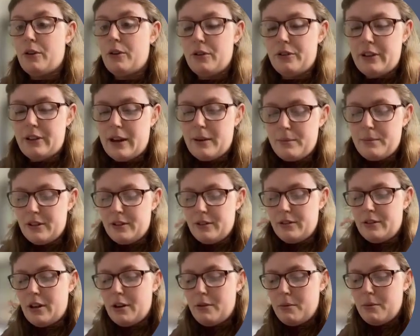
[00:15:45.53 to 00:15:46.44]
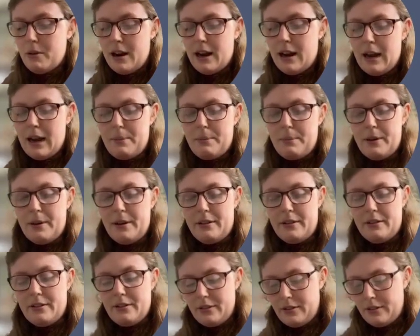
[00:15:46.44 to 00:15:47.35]
forceps. And so what
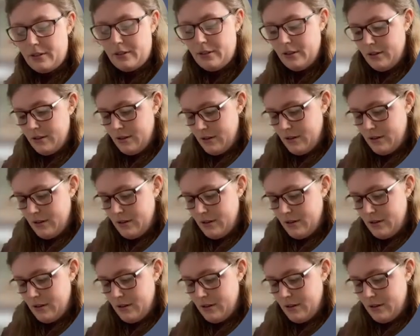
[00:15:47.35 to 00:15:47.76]
happens